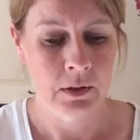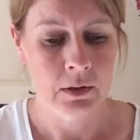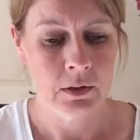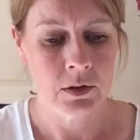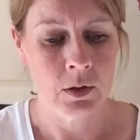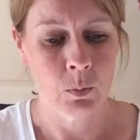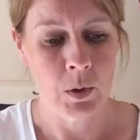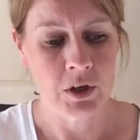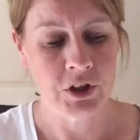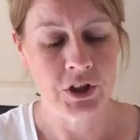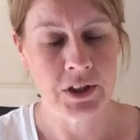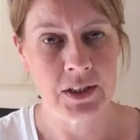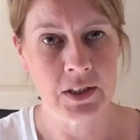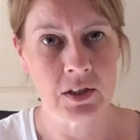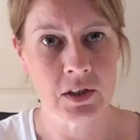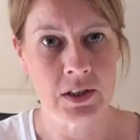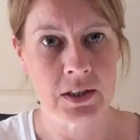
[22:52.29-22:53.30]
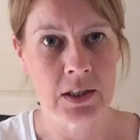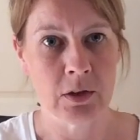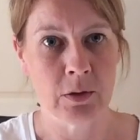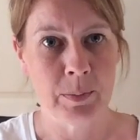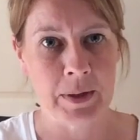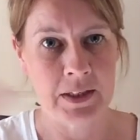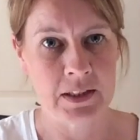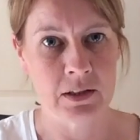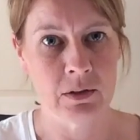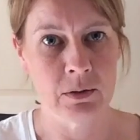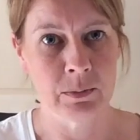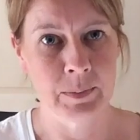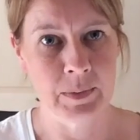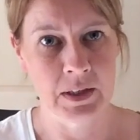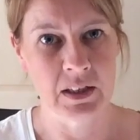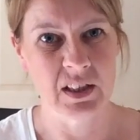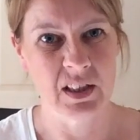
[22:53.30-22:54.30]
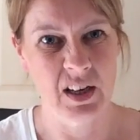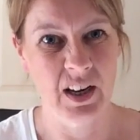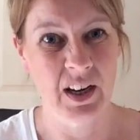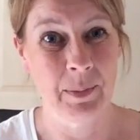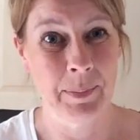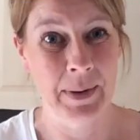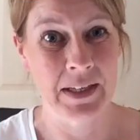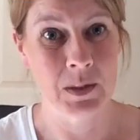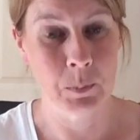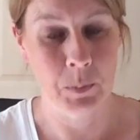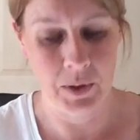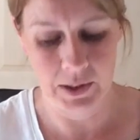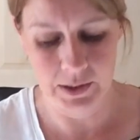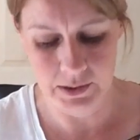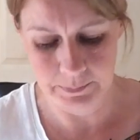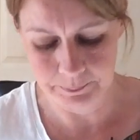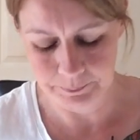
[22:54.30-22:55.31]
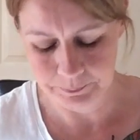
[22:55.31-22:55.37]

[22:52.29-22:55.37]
So while she's in her single bed, it's like a bedspread.